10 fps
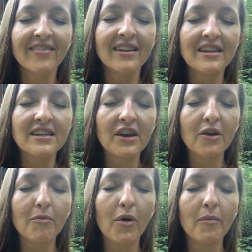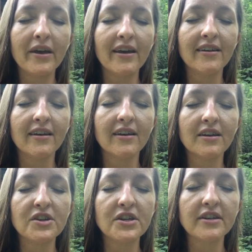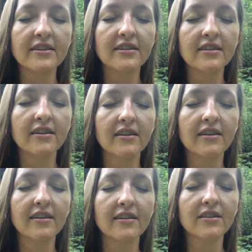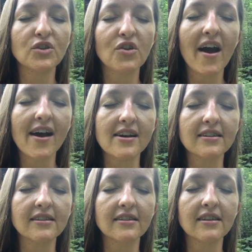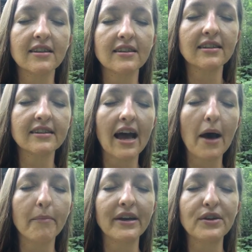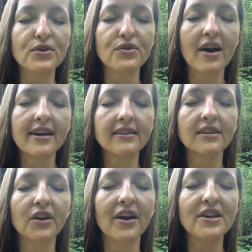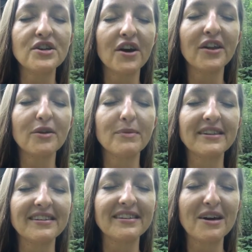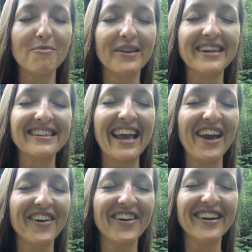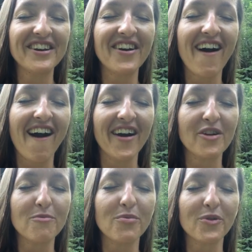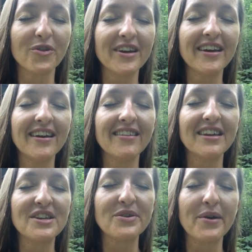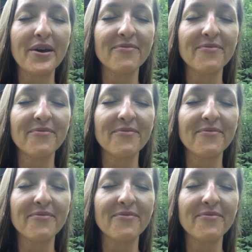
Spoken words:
Take a moment and just trust that this has happened. Trust that your angelic business template is anchored in your heart. Breathe into it.